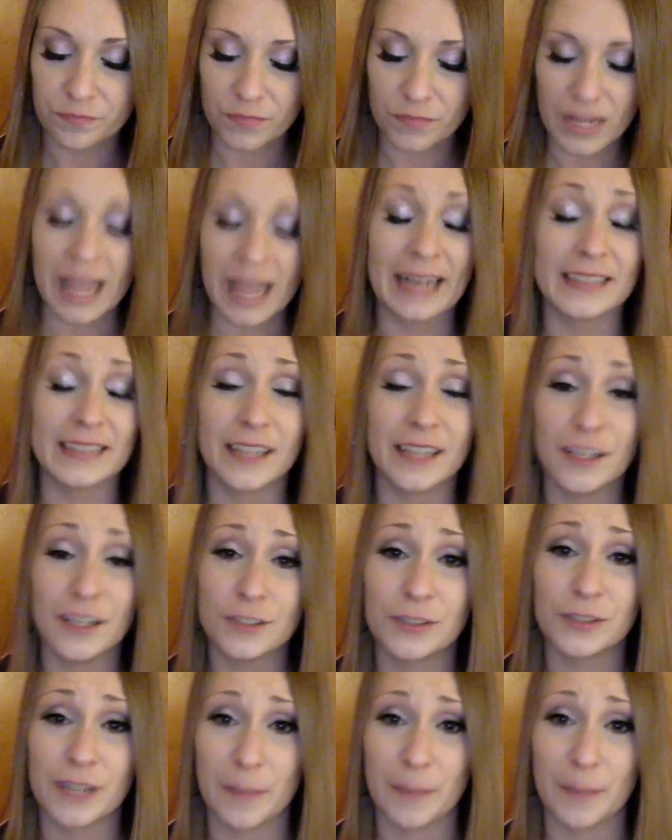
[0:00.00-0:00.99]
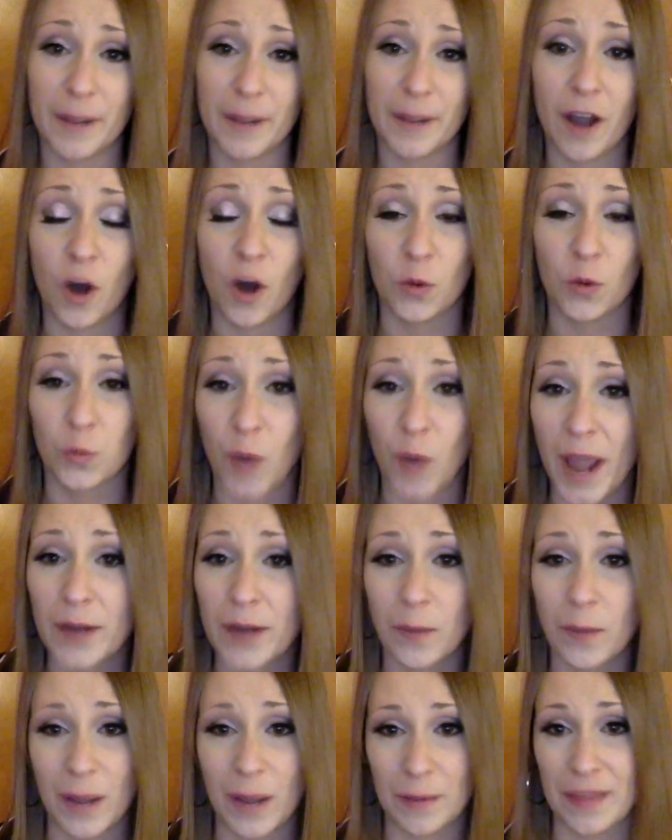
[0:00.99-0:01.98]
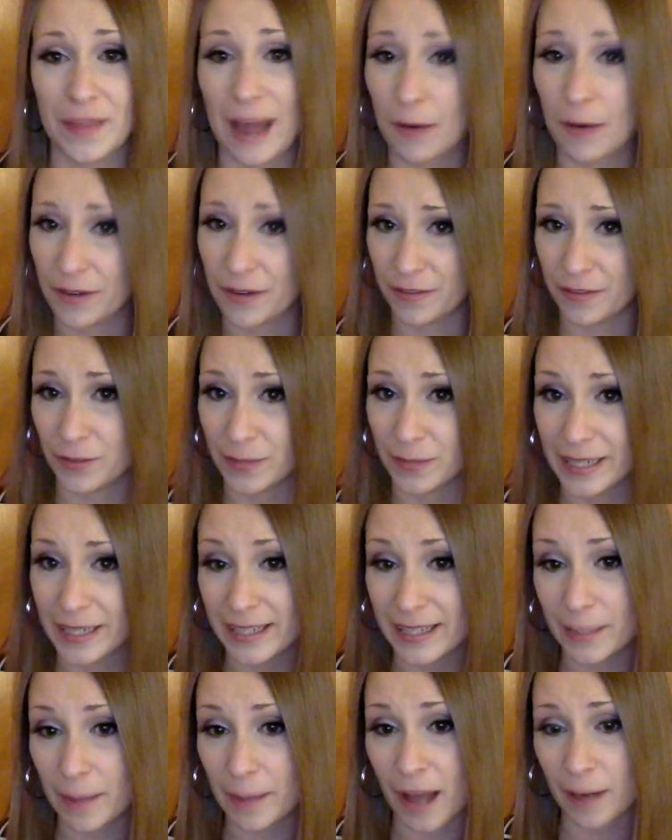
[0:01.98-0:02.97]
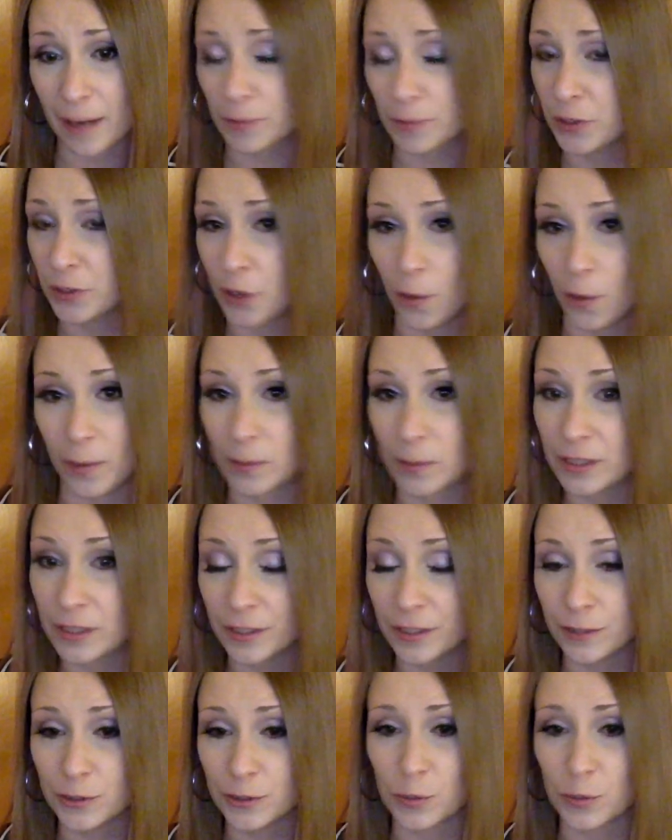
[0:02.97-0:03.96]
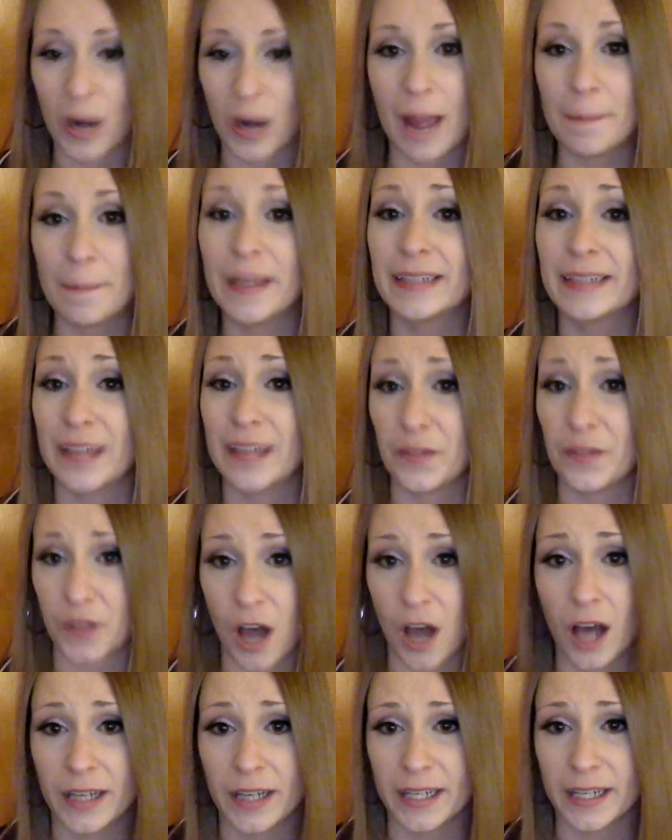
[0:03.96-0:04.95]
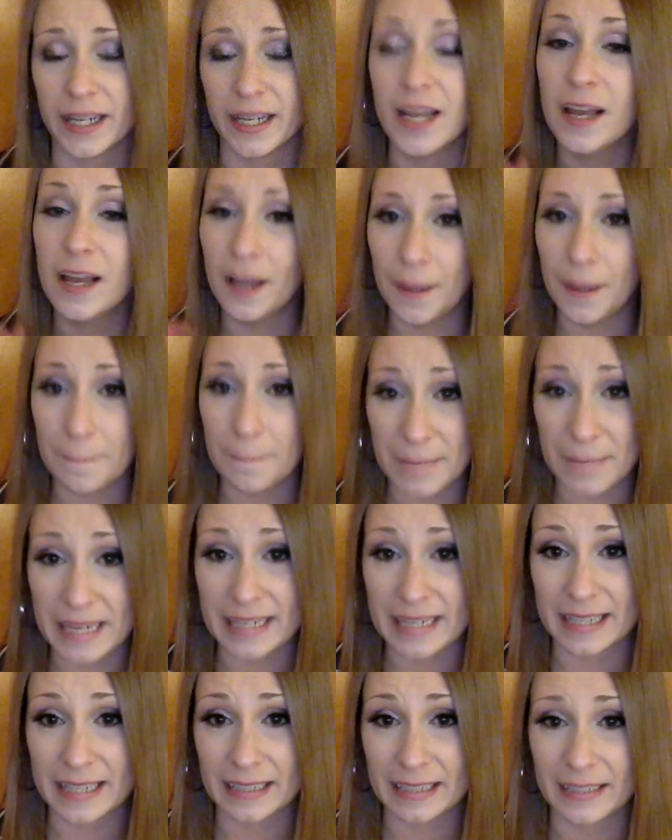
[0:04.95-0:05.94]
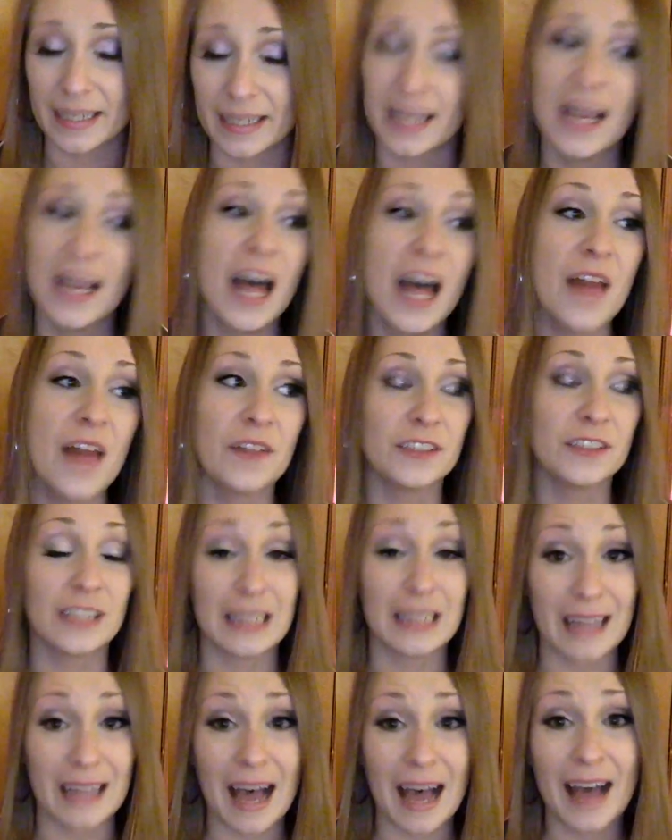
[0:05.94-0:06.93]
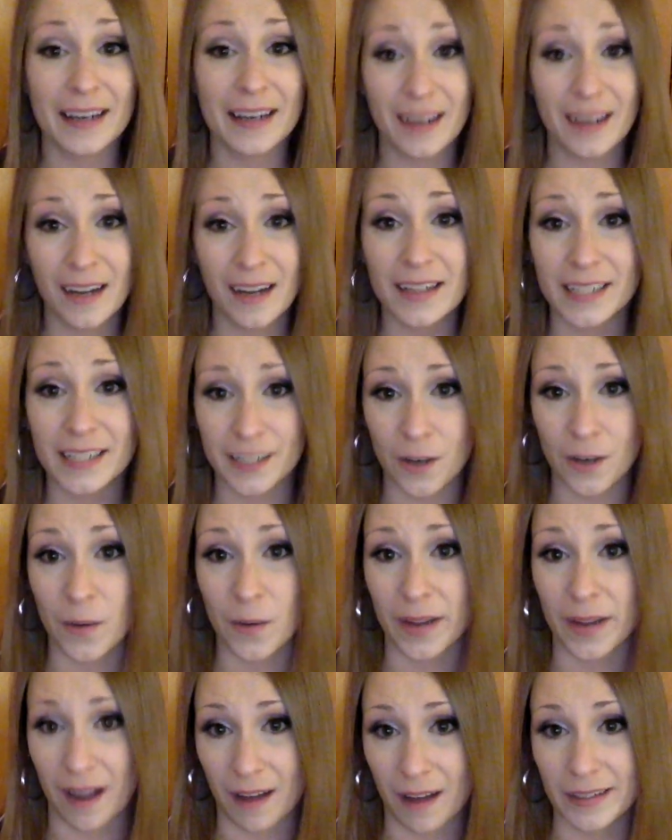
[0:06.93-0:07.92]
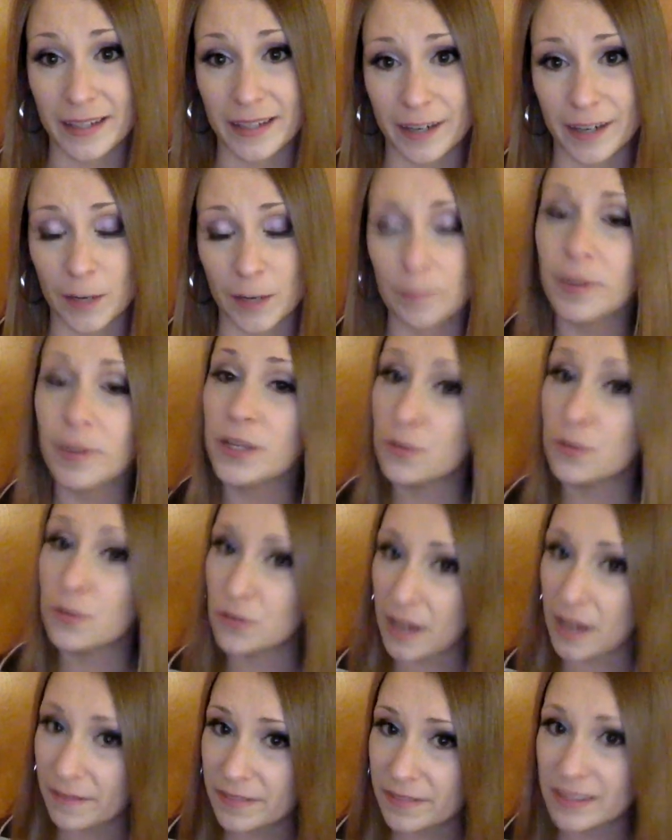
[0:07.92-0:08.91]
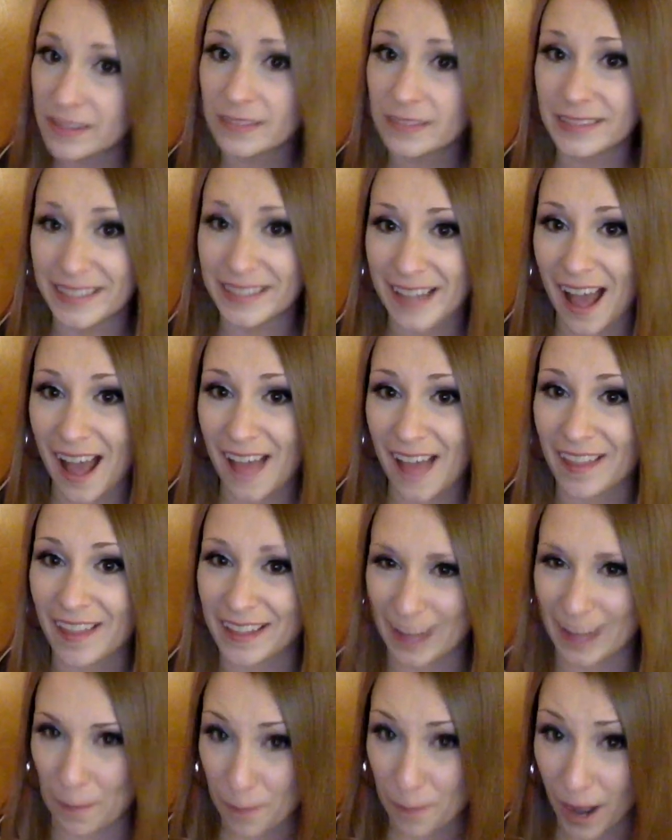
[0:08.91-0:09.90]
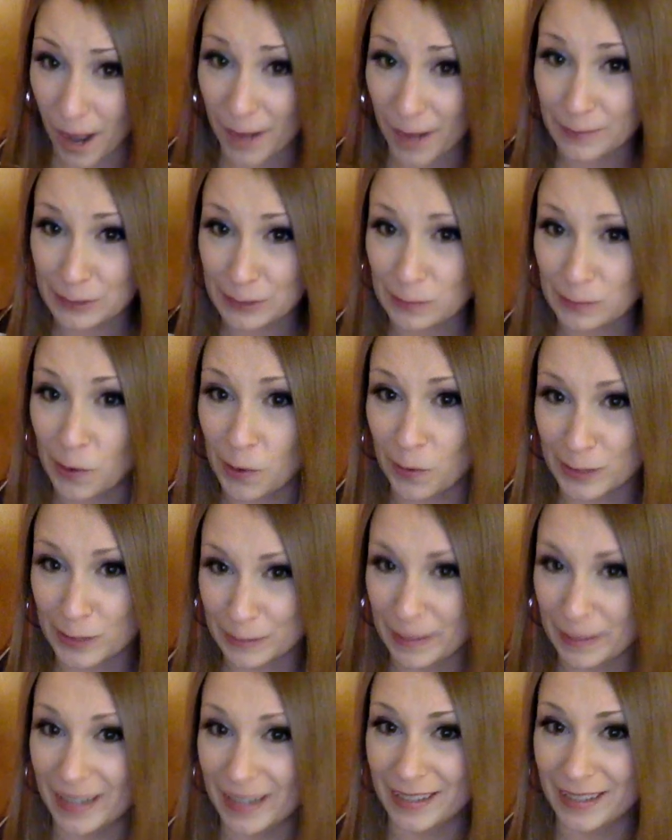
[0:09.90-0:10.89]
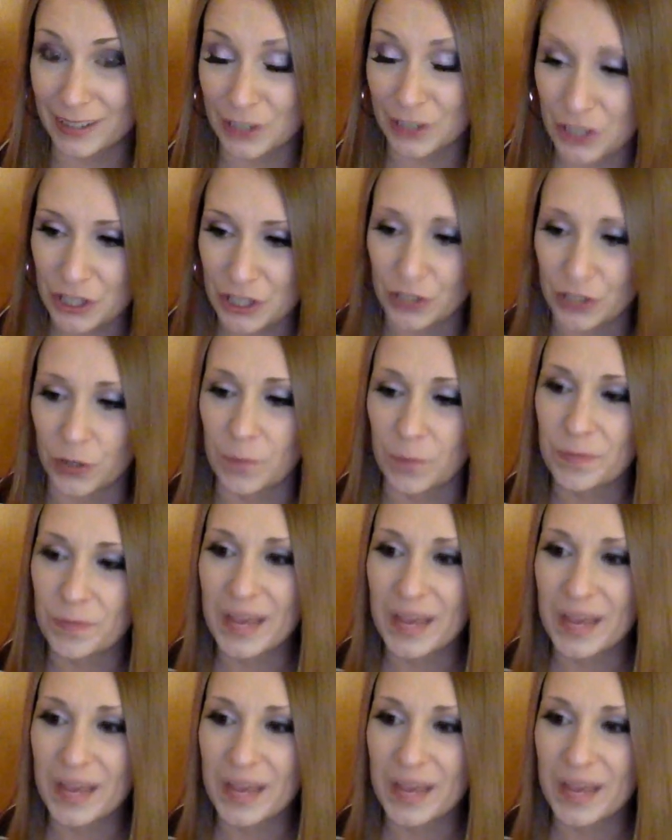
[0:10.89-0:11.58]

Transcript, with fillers: And as I also said in my haul, right away without even reading the bottom or knowing what the notes were, I picked out the honey immediately. There's a lot of honey going on here, but you definitely get like that pipe smoke smell too.